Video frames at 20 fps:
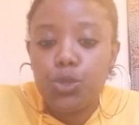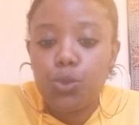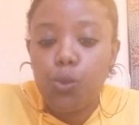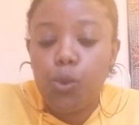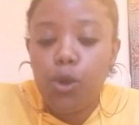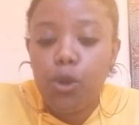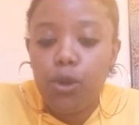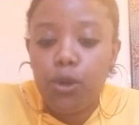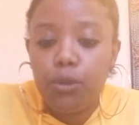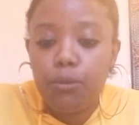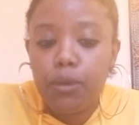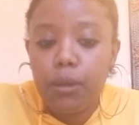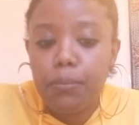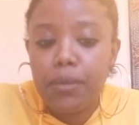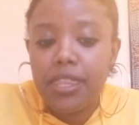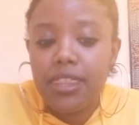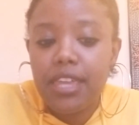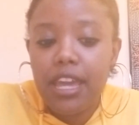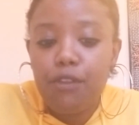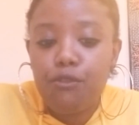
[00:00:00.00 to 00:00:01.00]
world, but be
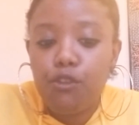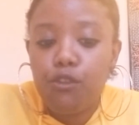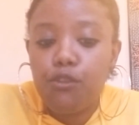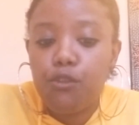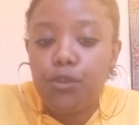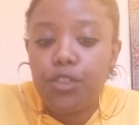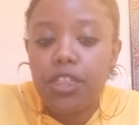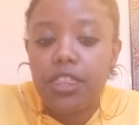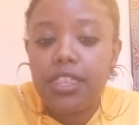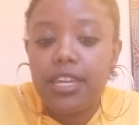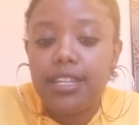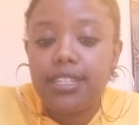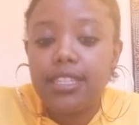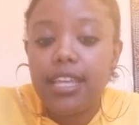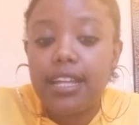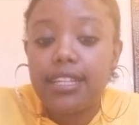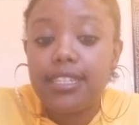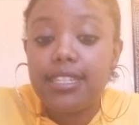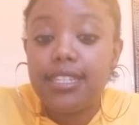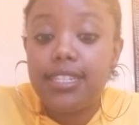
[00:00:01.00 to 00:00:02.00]
thankful for the things
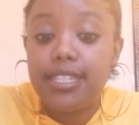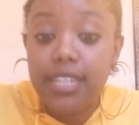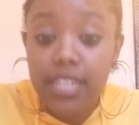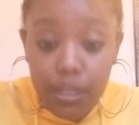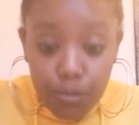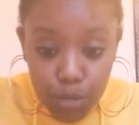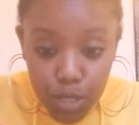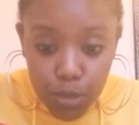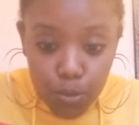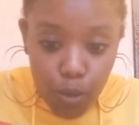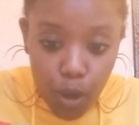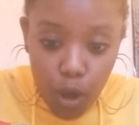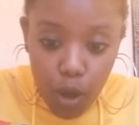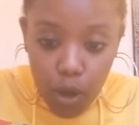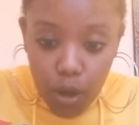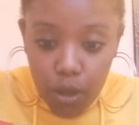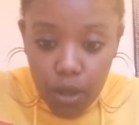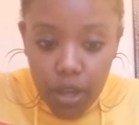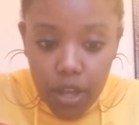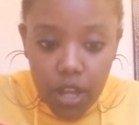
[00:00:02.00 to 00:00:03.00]
that seem
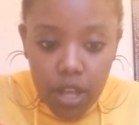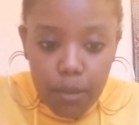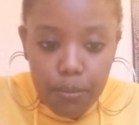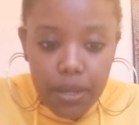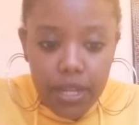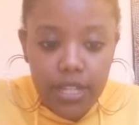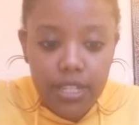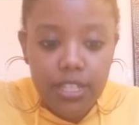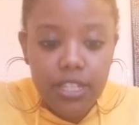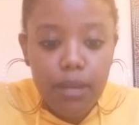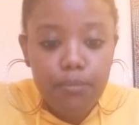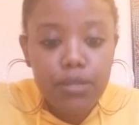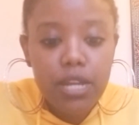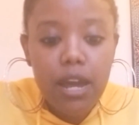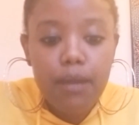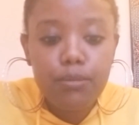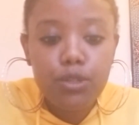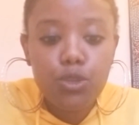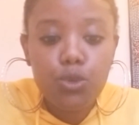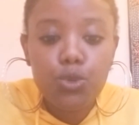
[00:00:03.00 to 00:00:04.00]
small, because
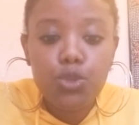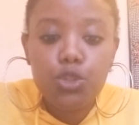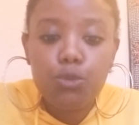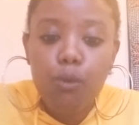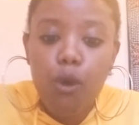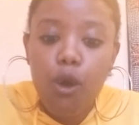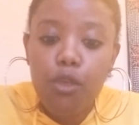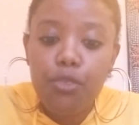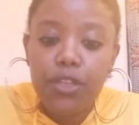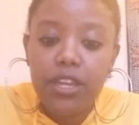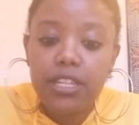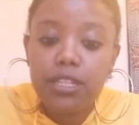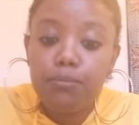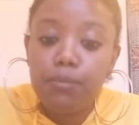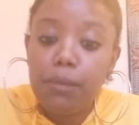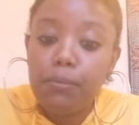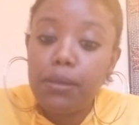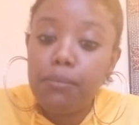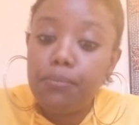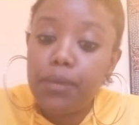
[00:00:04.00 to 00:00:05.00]
sometimes those small things may
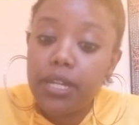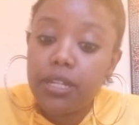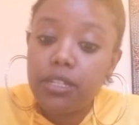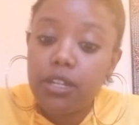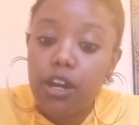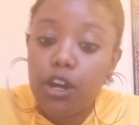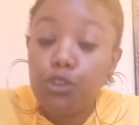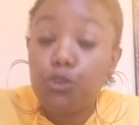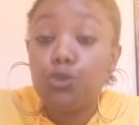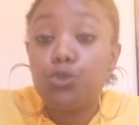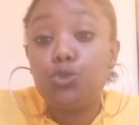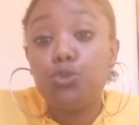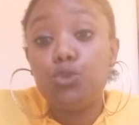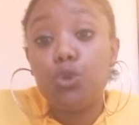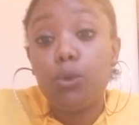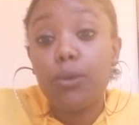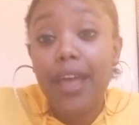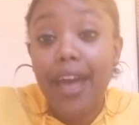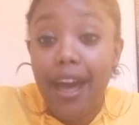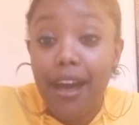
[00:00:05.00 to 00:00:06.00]
be big to others who
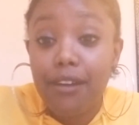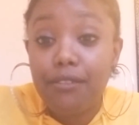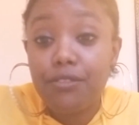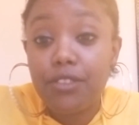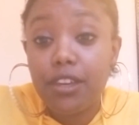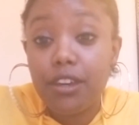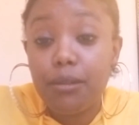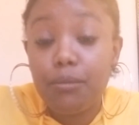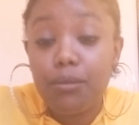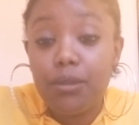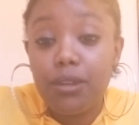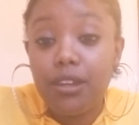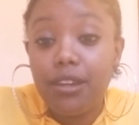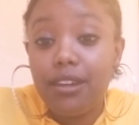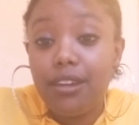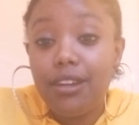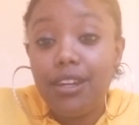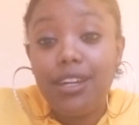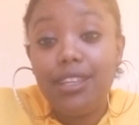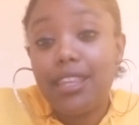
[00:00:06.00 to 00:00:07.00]
don't have them.
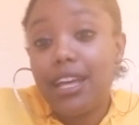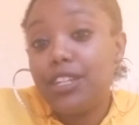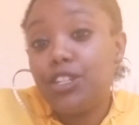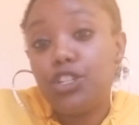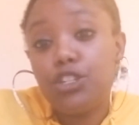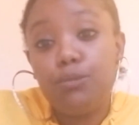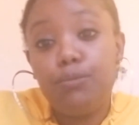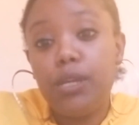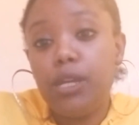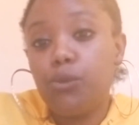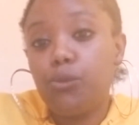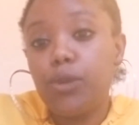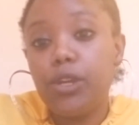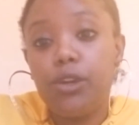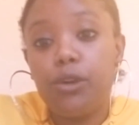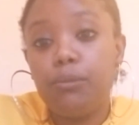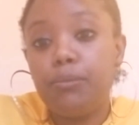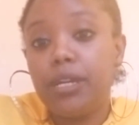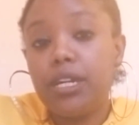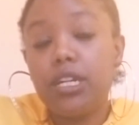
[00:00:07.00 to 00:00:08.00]
And that's just being
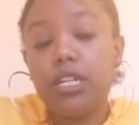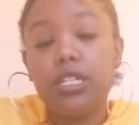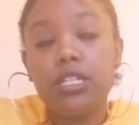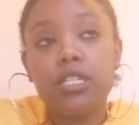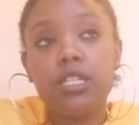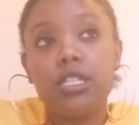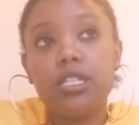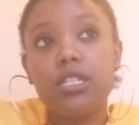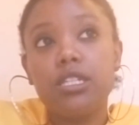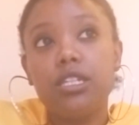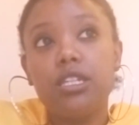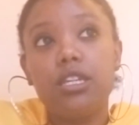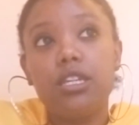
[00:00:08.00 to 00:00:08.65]
real, because